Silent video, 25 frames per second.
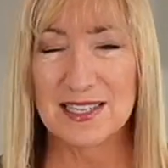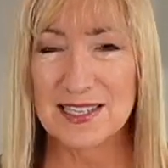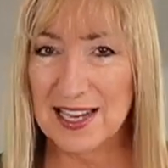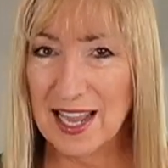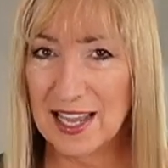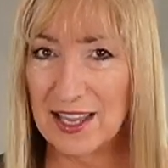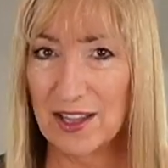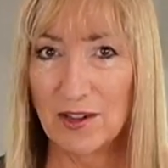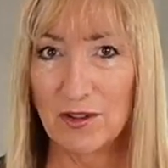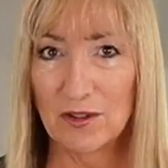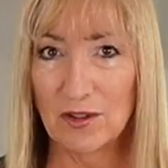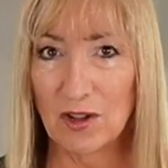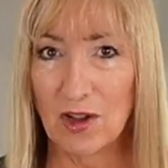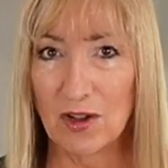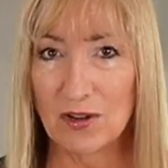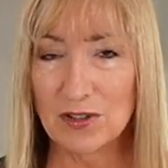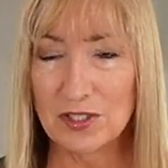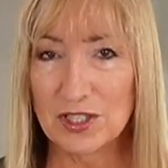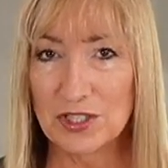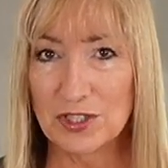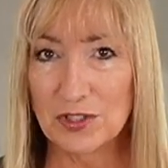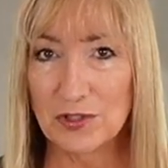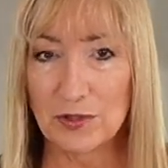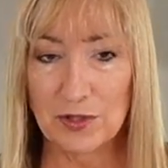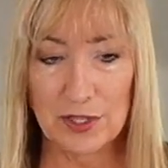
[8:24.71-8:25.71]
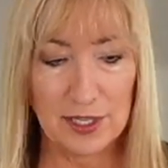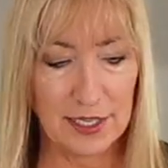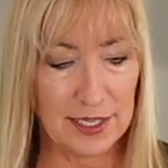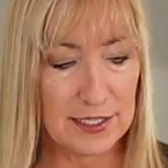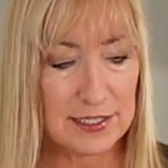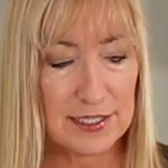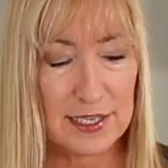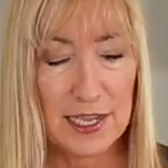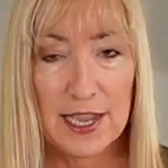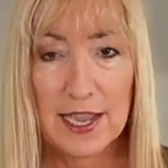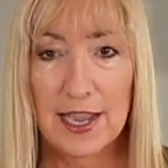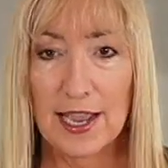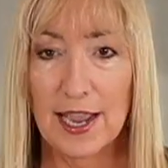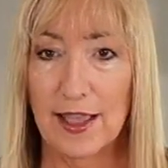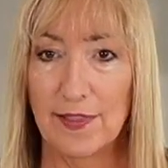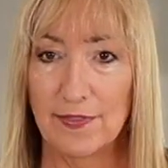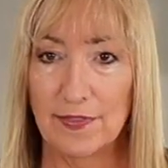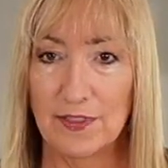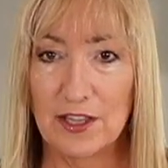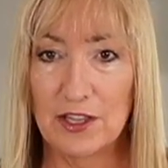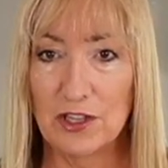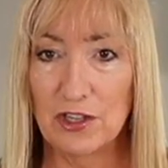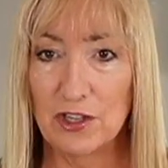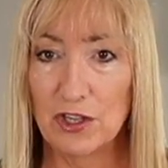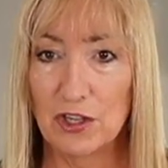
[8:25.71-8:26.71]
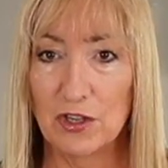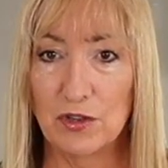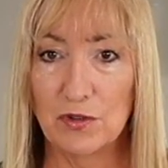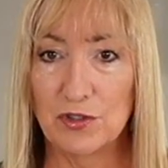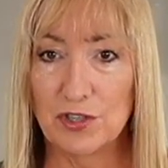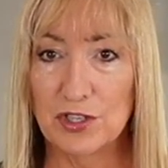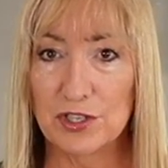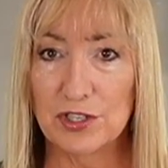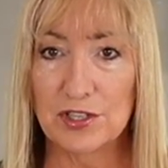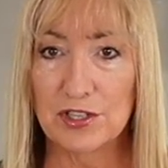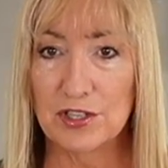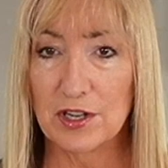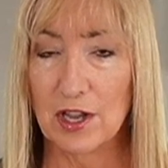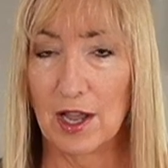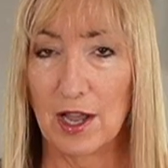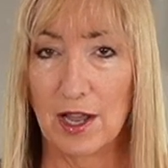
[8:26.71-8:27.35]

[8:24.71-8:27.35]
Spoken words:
take you long to do these, and then you just